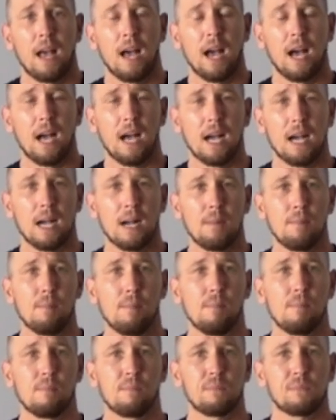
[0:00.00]

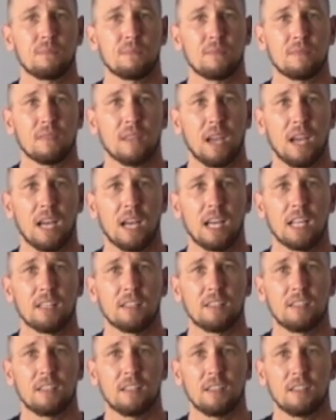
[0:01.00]
Um,
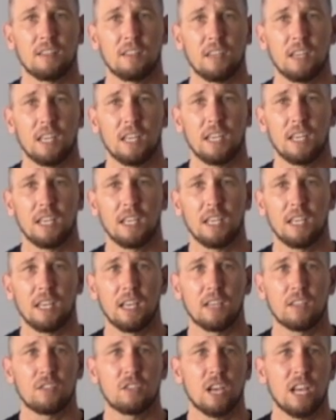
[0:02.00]
and the
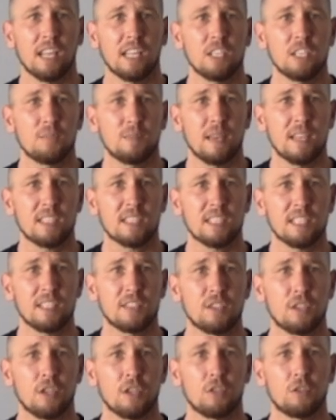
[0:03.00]
challenge basically
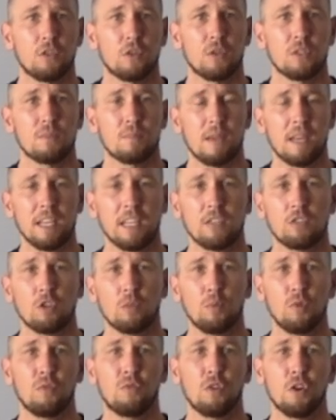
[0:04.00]
is to do as many
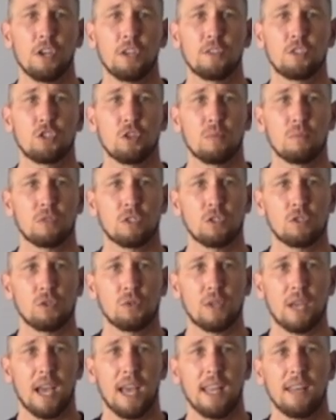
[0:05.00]
double footed jumps as you
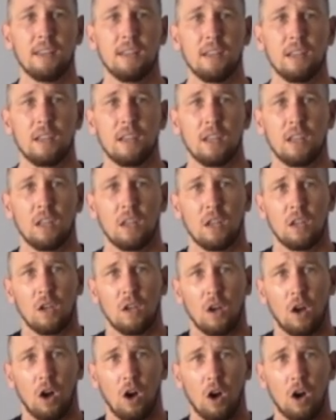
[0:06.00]
can
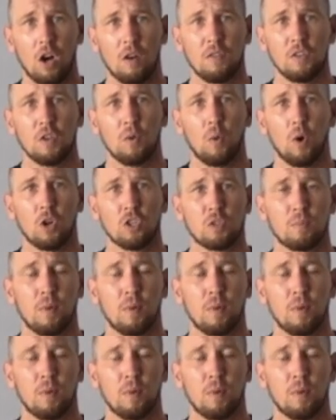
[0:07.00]
over your water